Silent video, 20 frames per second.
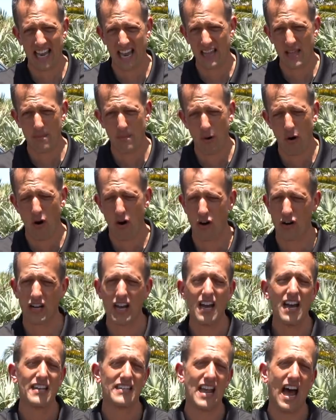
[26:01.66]
it out of the park,
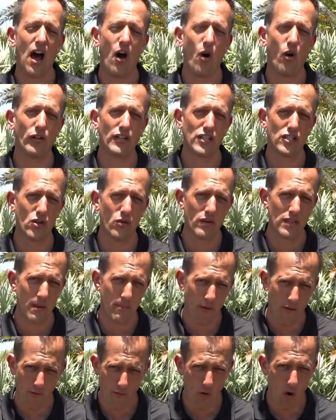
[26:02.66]
not only doing the
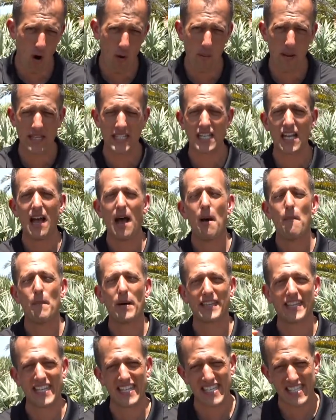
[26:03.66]
performance,
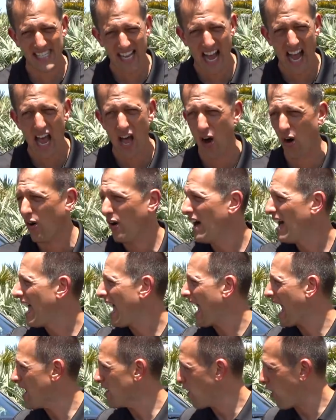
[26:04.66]
but the style
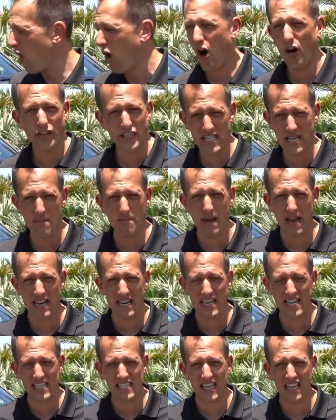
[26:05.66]
and all the
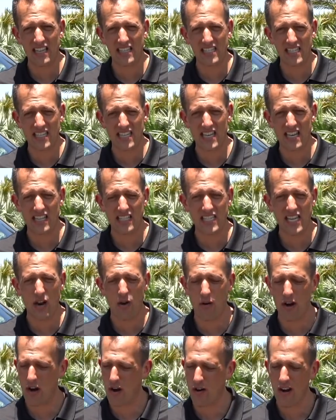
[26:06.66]
amenities into the
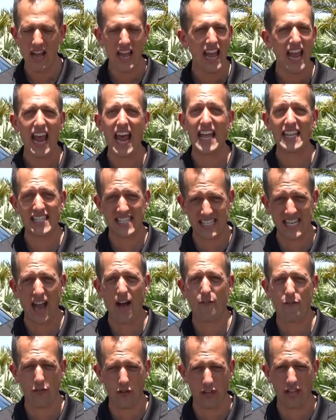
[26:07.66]
interior. It's
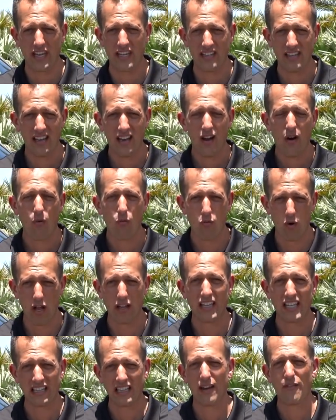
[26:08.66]
definitely
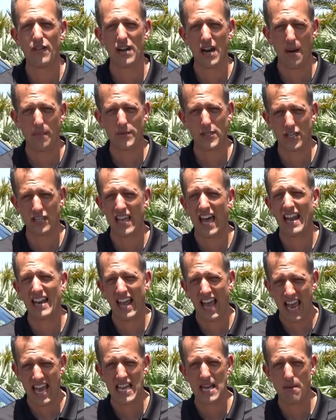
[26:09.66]
really living up to that
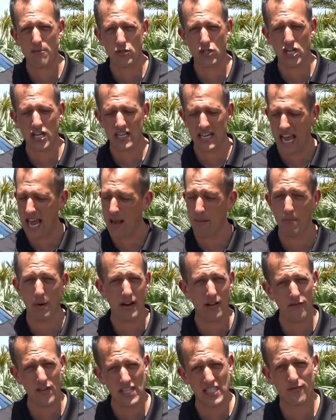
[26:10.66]
AMG name. But
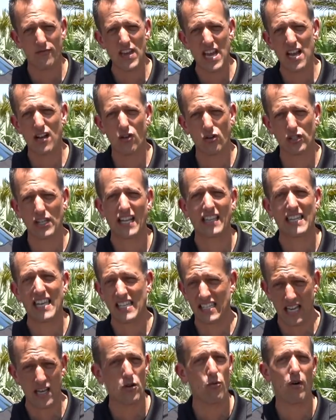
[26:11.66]
if it's vehicles like these
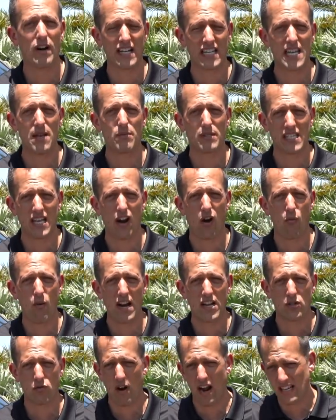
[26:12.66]
that you want to keep seeing on
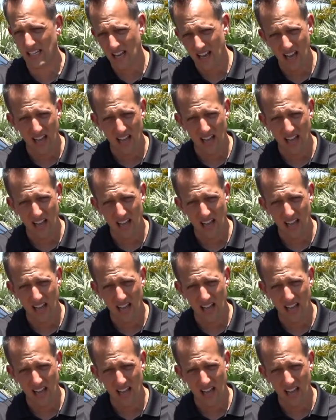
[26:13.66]
Raiti's Rides,